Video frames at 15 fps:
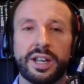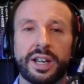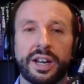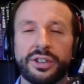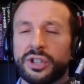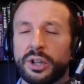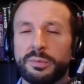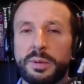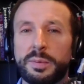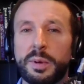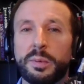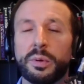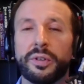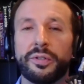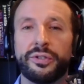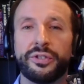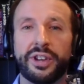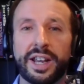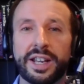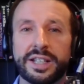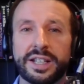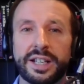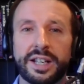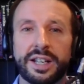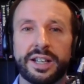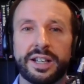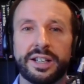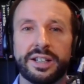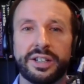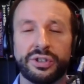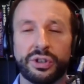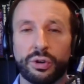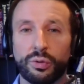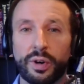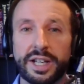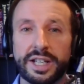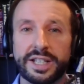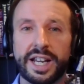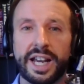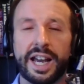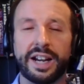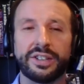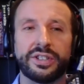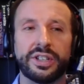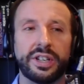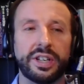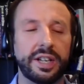and so many people have said it's a great text that